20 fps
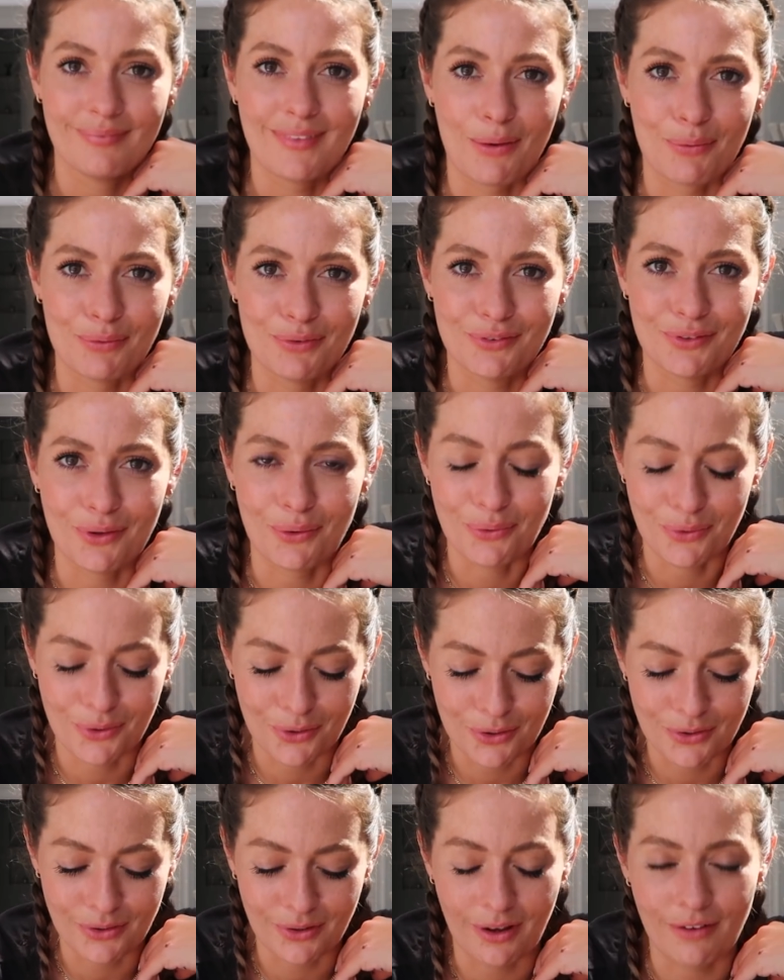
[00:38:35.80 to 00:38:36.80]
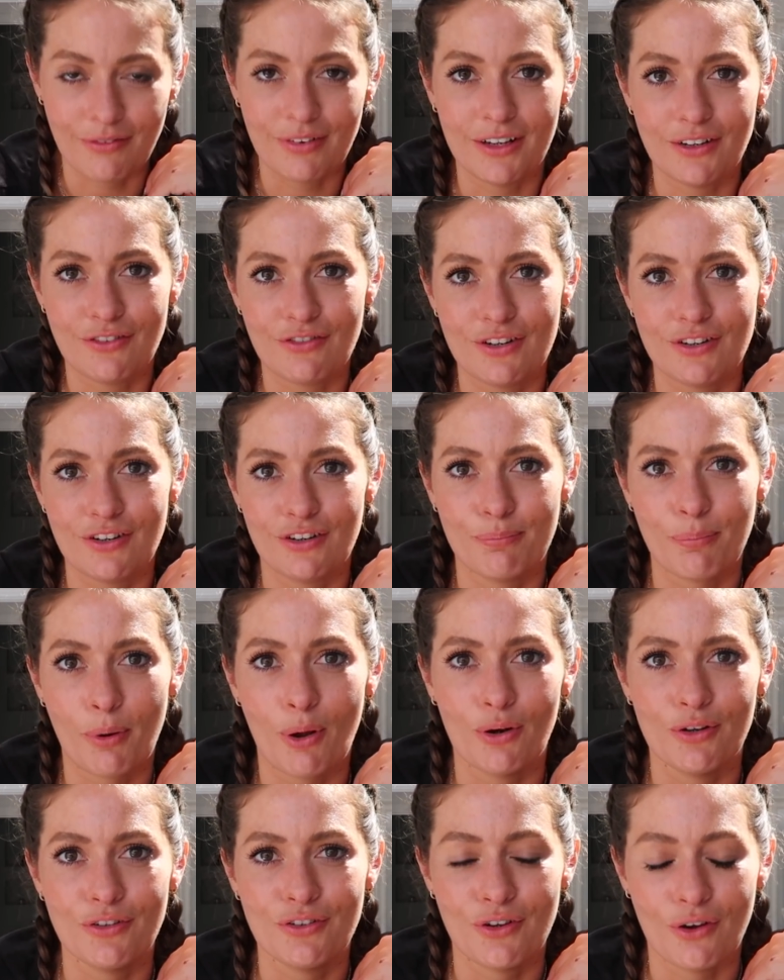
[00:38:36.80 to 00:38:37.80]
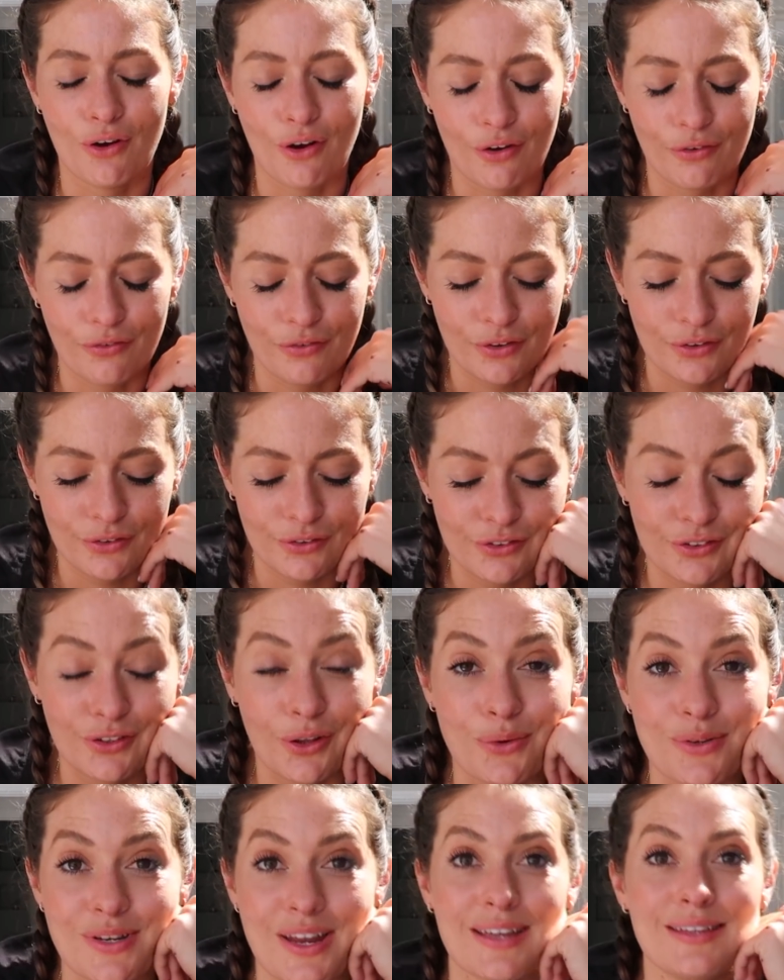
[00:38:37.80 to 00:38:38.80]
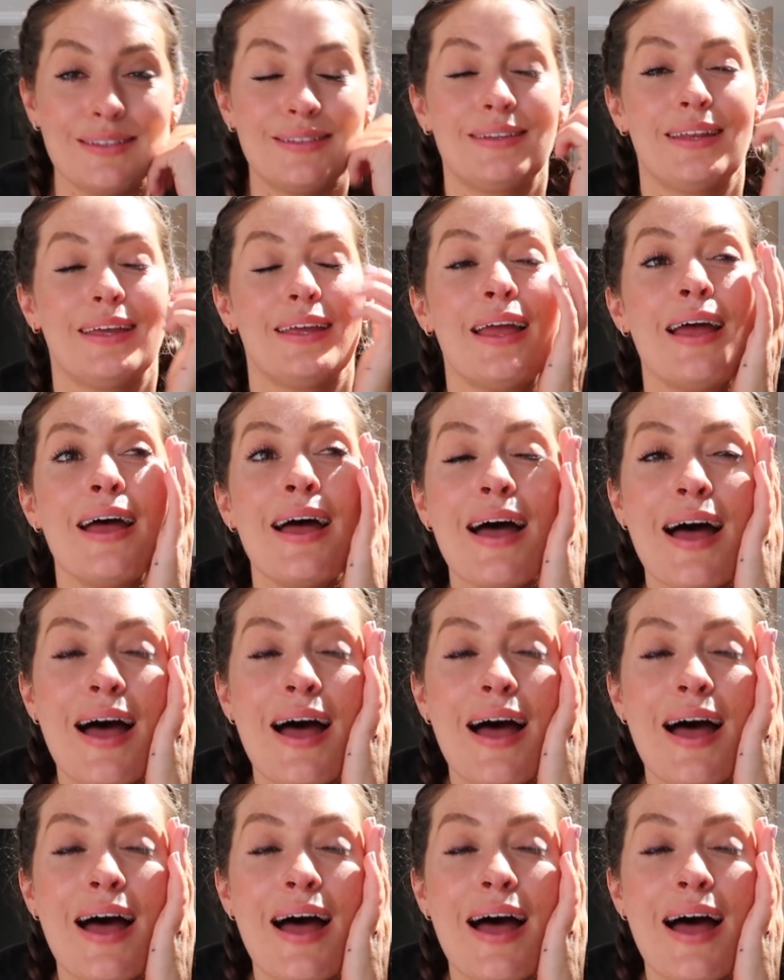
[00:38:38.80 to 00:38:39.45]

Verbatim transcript: That was so good. I've literally just polished it off. So tasty.